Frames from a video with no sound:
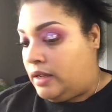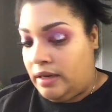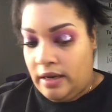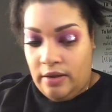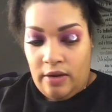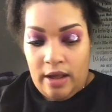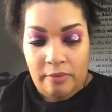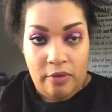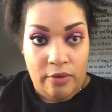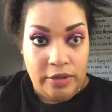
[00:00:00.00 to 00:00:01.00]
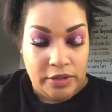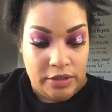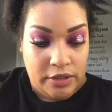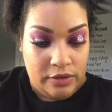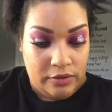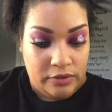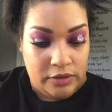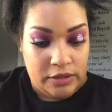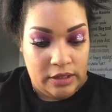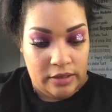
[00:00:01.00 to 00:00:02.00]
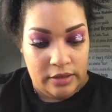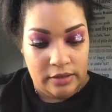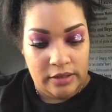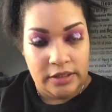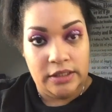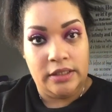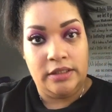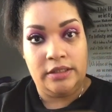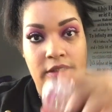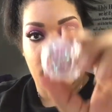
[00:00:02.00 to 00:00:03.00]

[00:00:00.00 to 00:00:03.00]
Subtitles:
Now I'm going to use, this is